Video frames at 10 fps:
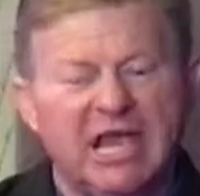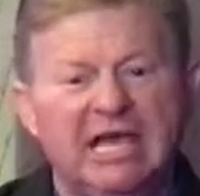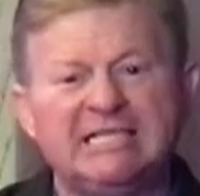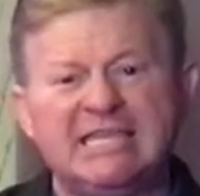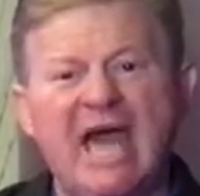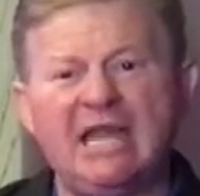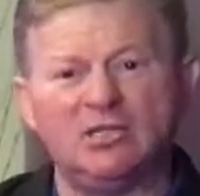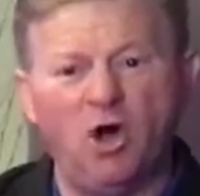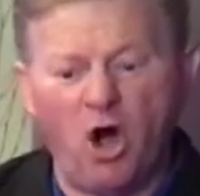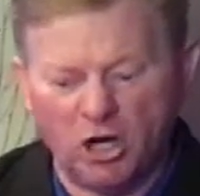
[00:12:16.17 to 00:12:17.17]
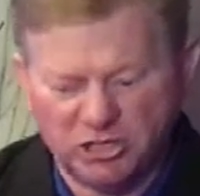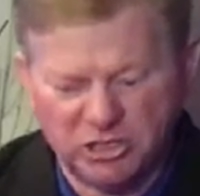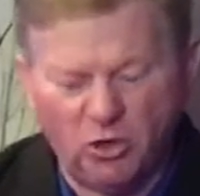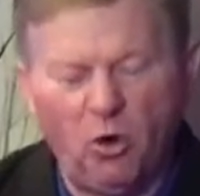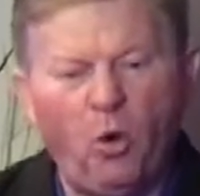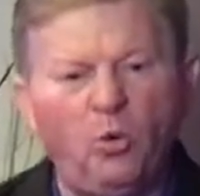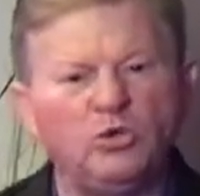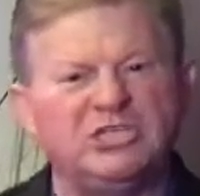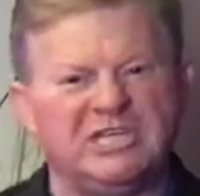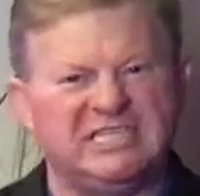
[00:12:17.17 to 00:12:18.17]
is that log still
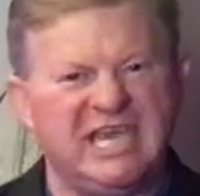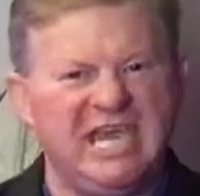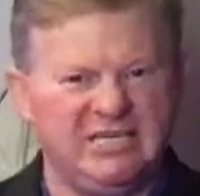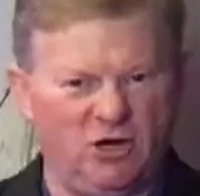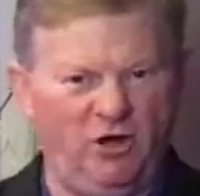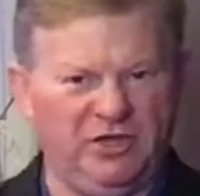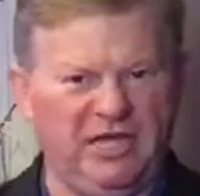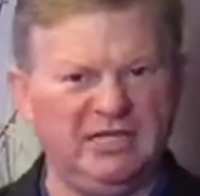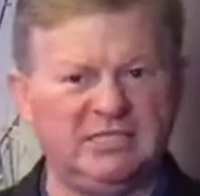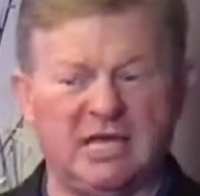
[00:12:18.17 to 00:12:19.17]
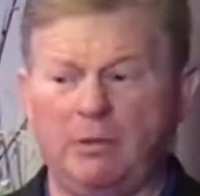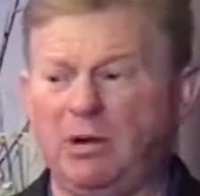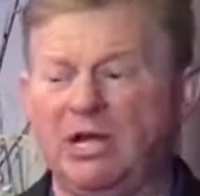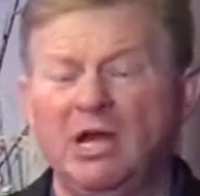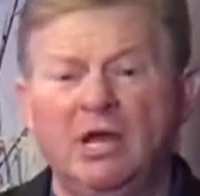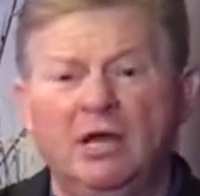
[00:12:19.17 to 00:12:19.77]
holds its heat on the inside, but